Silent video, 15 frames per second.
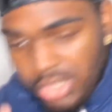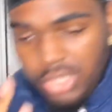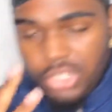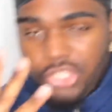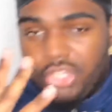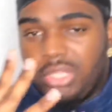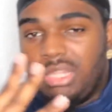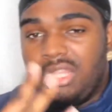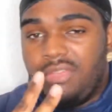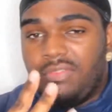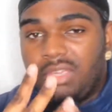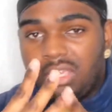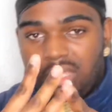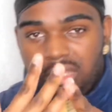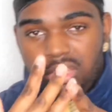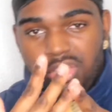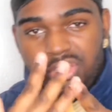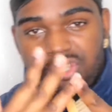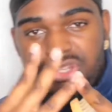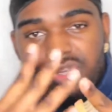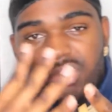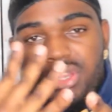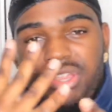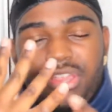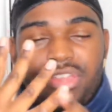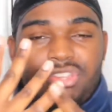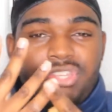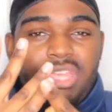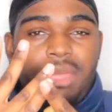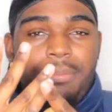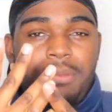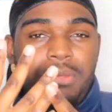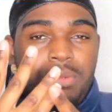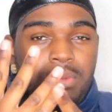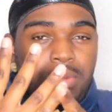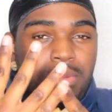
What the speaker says: your leave-in conditioner, and your shampoo.